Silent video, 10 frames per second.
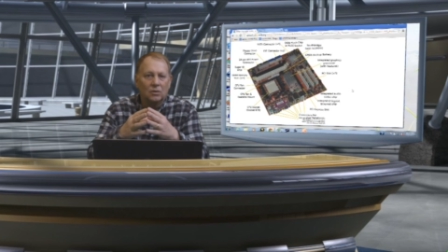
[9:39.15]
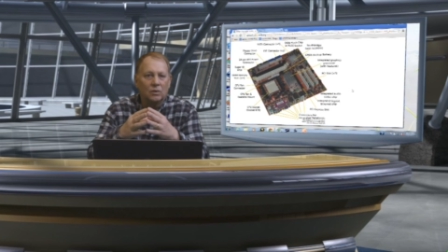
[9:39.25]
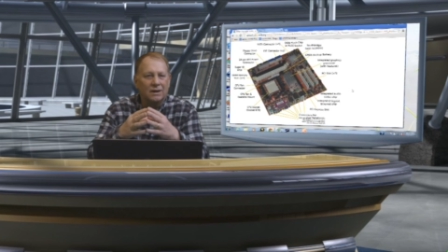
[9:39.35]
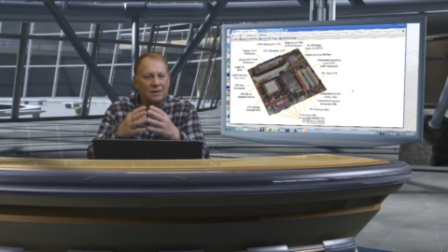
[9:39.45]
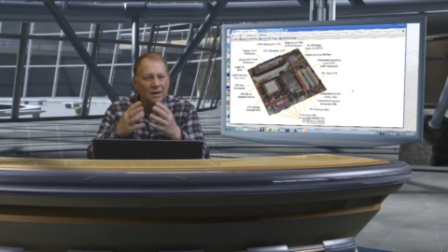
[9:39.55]

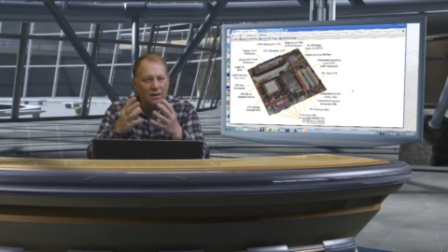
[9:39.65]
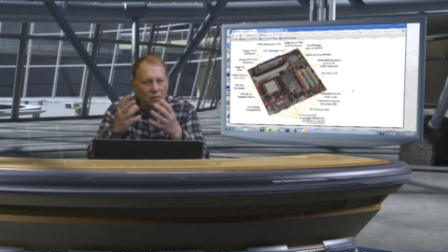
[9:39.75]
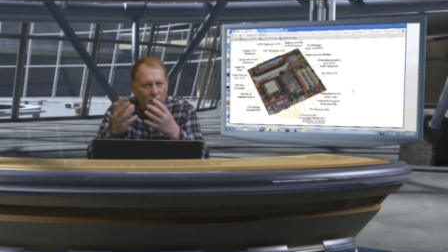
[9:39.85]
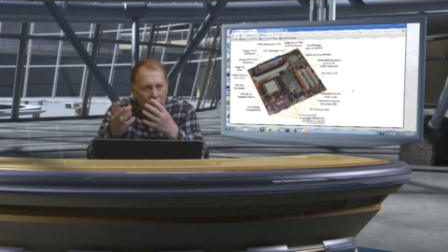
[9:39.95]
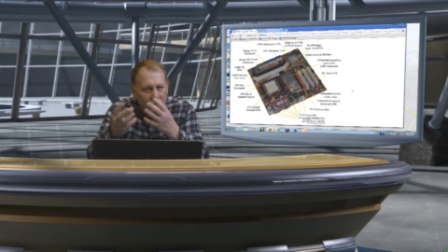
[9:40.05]
We cannot
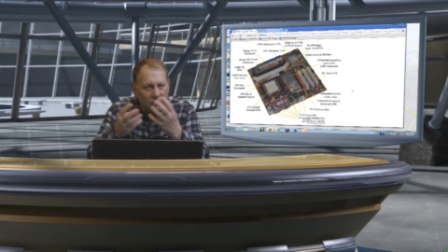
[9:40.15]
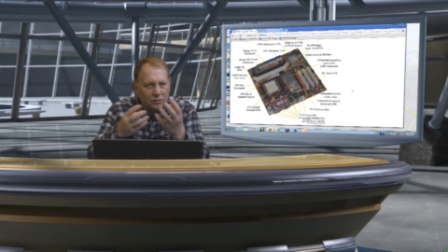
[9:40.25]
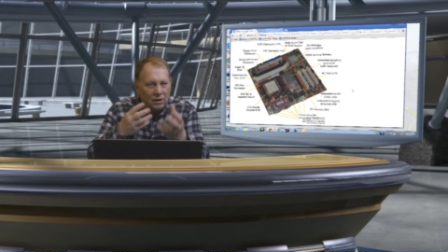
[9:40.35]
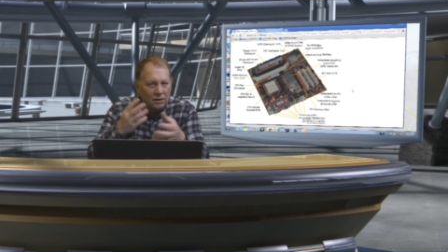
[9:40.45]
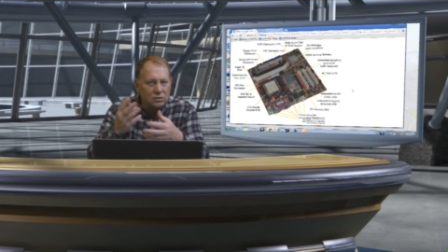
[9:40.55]
hold or
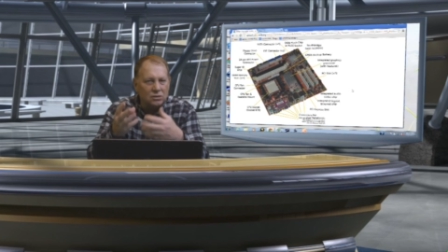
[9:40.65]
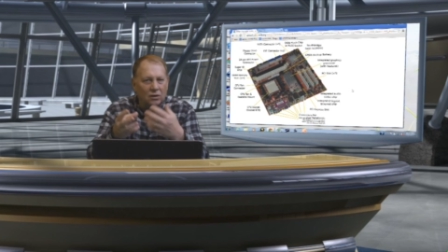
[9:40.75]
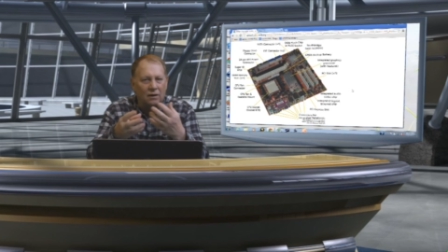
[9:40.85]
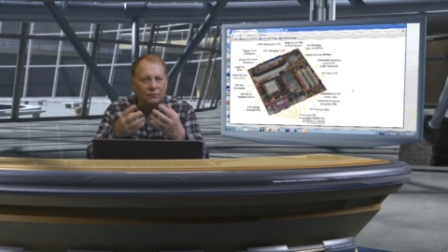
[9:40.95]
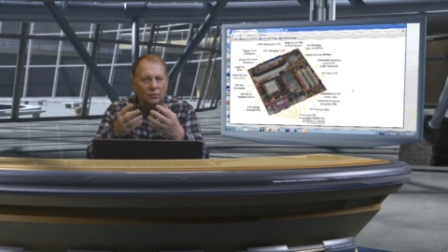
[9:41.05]
touch
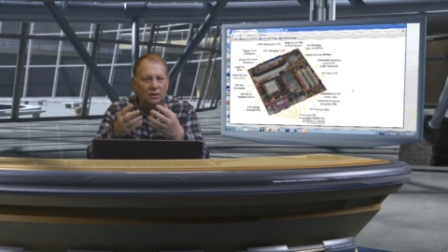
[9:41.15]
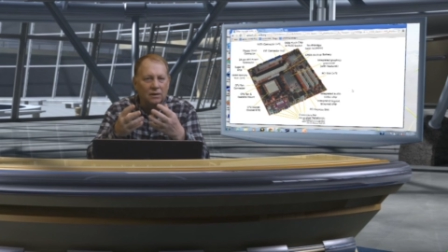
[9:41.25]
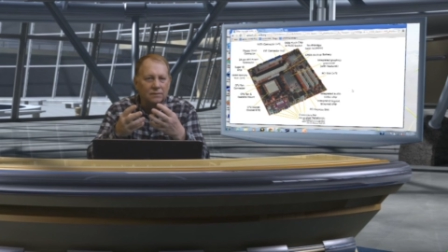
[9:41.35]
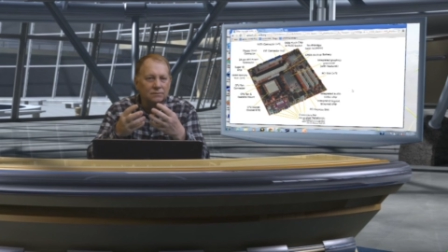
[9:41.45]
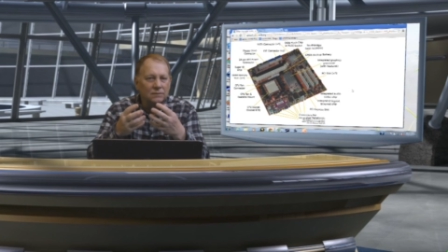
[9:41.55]

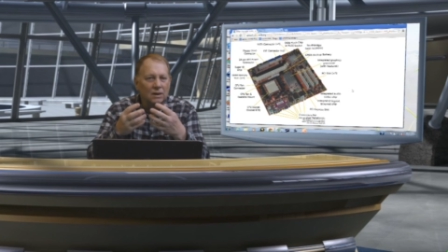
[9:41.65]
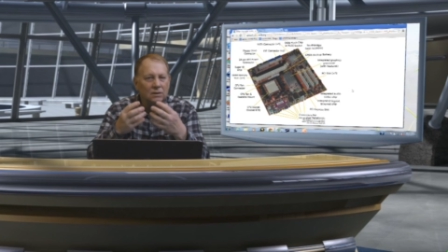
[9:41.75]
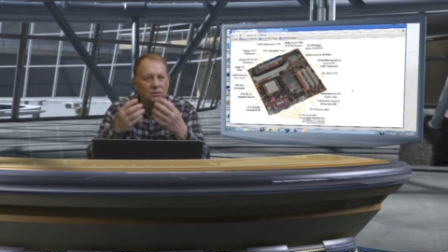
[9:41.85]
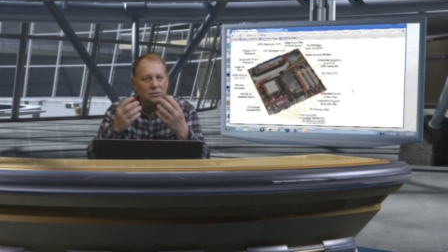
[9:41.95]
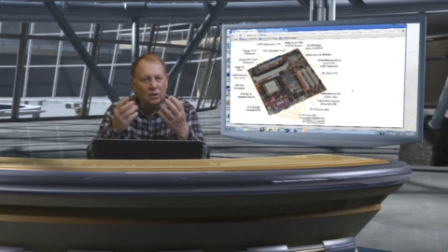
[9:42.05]
software.
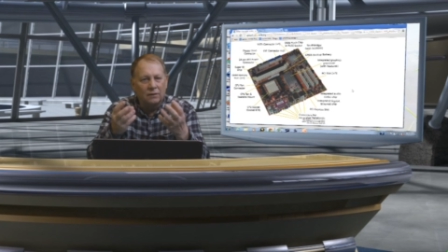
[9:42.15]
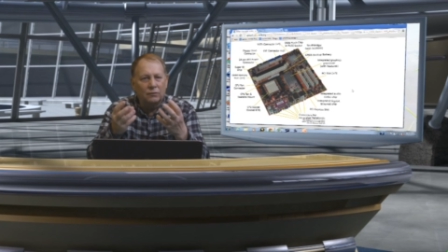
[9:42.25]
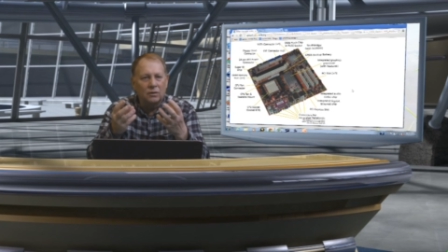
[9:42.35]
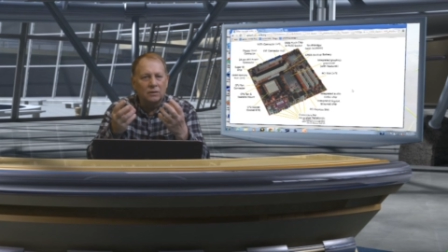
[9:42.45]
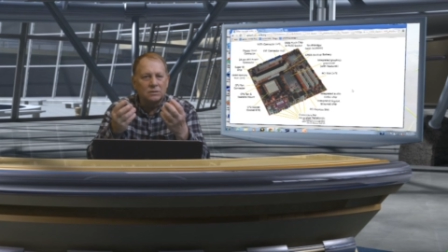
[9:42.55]

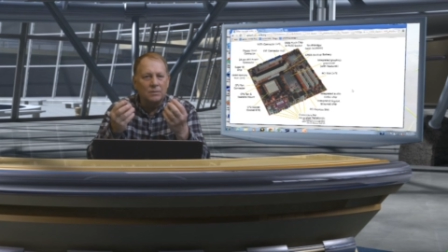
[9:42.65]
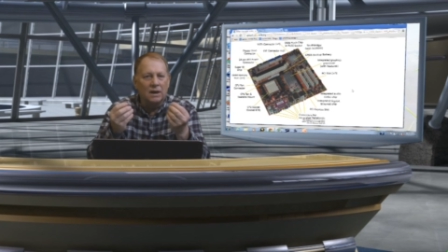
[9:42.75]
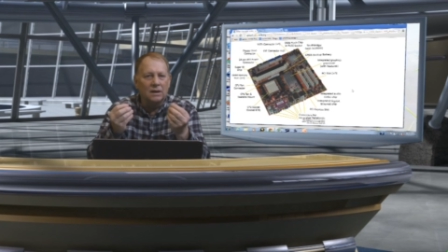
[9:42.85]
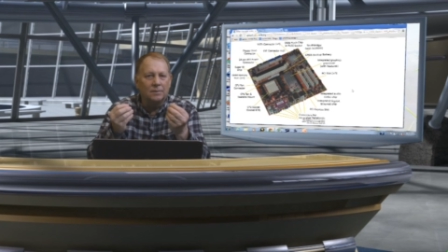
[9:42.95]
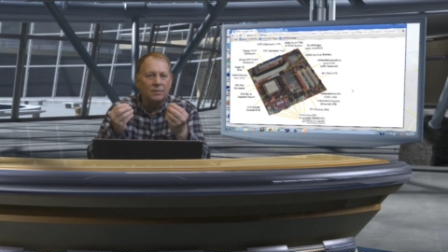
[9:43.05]
Software is
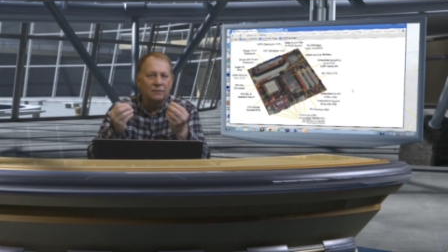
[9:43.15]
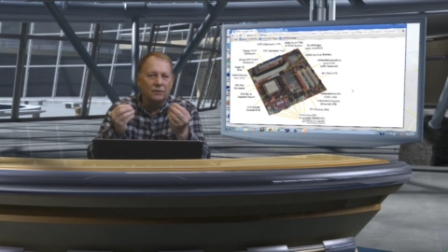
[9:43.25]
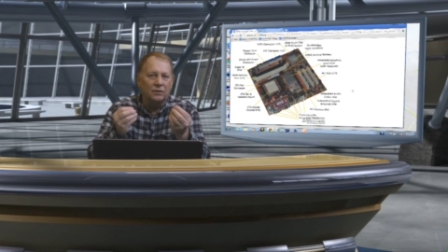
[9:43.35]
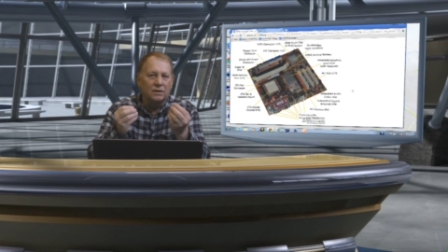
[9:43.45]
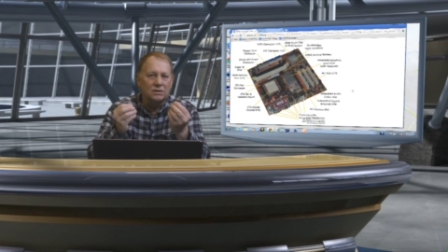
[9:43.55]
made up of
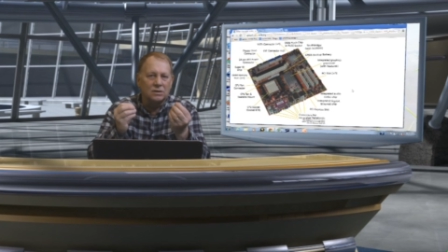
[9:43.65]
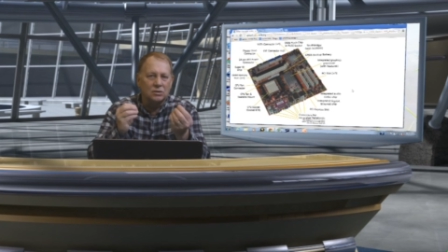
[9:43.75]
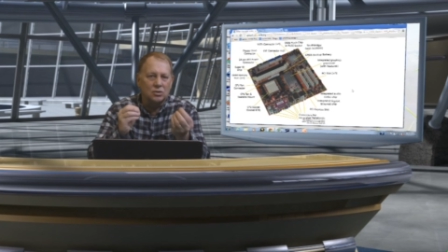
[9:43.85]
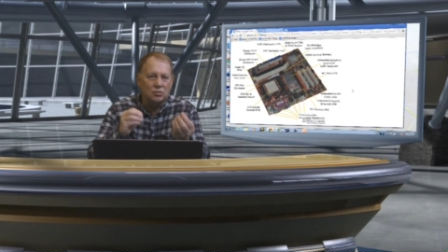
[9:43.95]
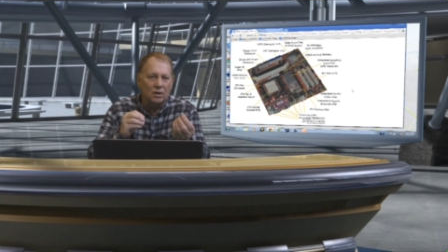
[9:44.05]
various
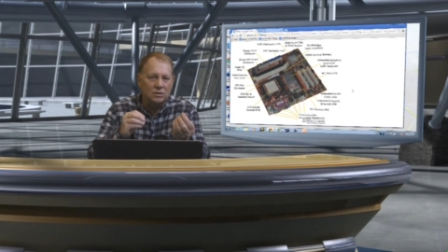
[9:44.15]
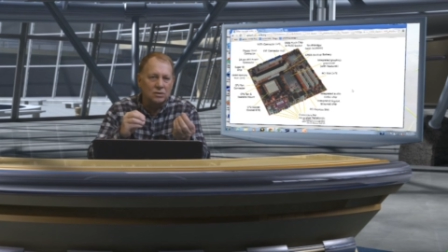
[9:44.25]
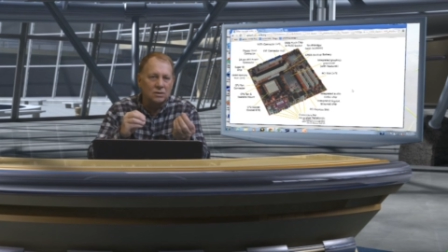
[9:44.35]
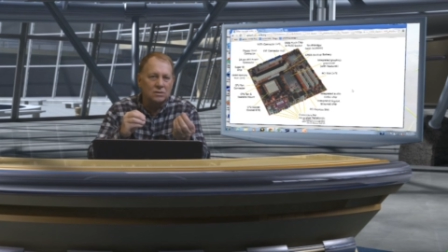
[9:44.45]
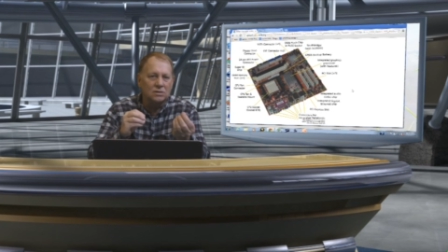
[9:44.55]

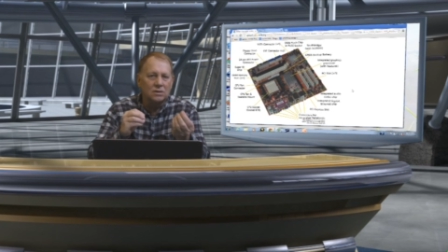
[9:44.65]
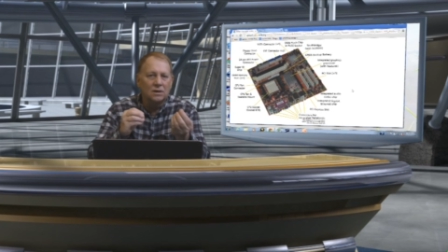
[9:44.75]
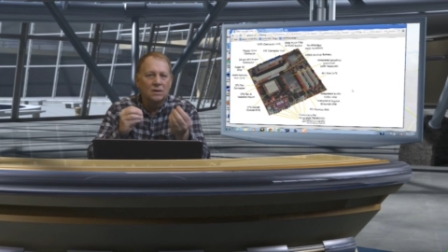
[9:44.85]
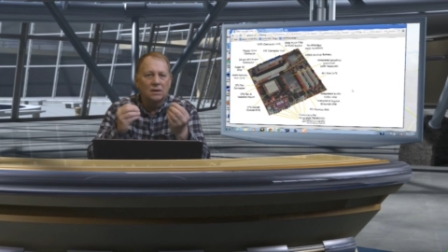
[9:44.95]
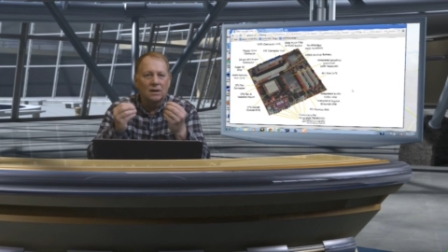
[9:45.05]
instructions
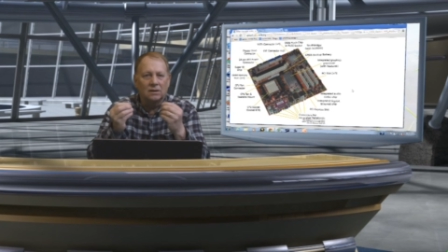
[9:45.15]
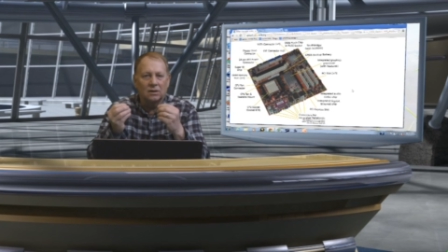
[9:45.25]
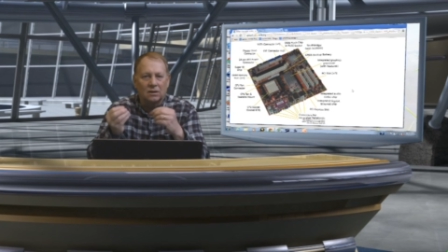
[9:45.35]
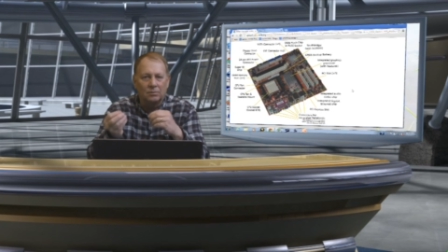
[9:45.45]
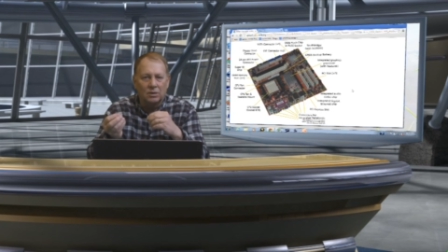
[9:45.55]
that
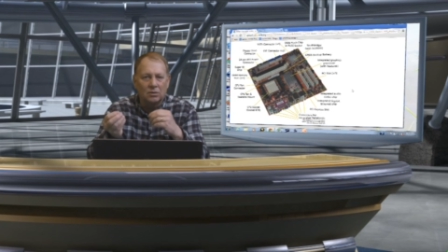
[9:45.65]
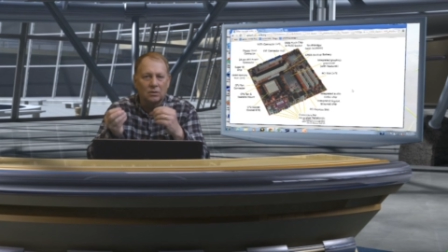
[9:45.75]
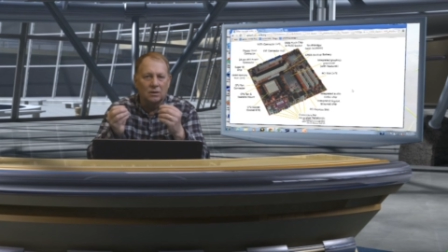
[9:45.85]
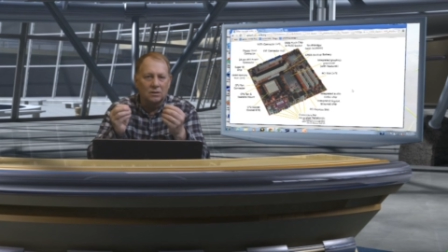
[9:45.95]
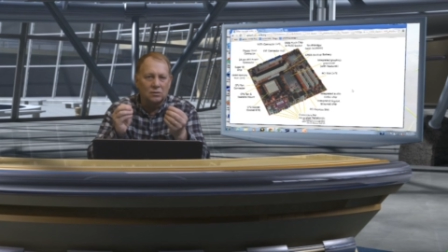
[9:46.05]
the
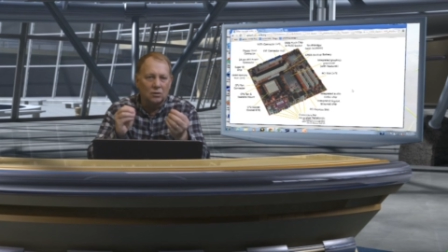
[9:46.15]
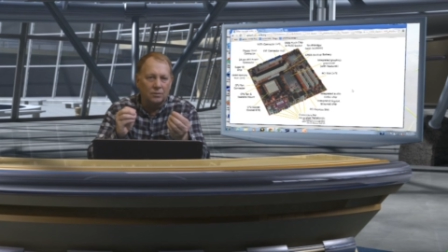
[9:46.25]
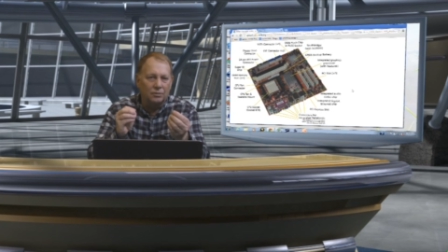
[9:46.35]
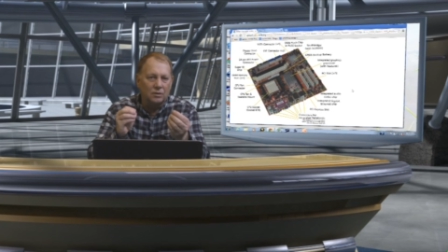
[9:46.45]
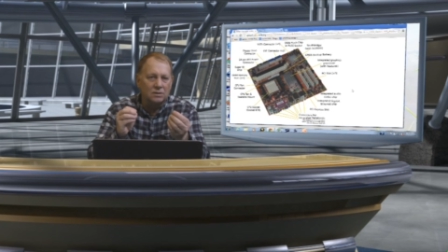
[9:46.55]
computer
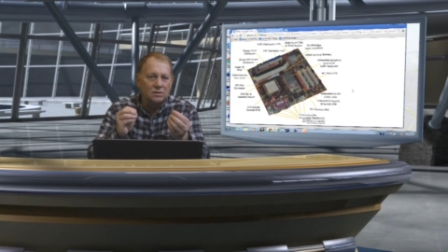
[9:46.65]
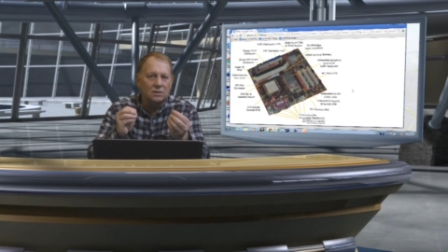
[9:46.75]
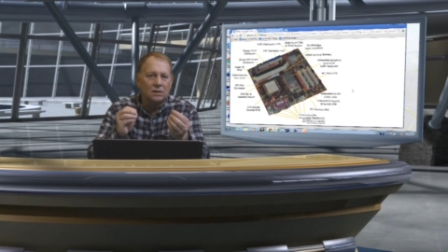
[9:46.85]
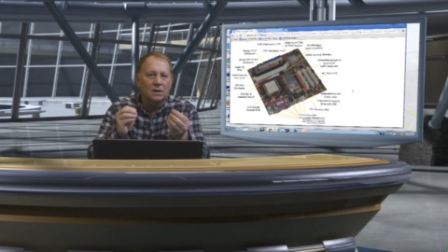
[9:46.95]
interprets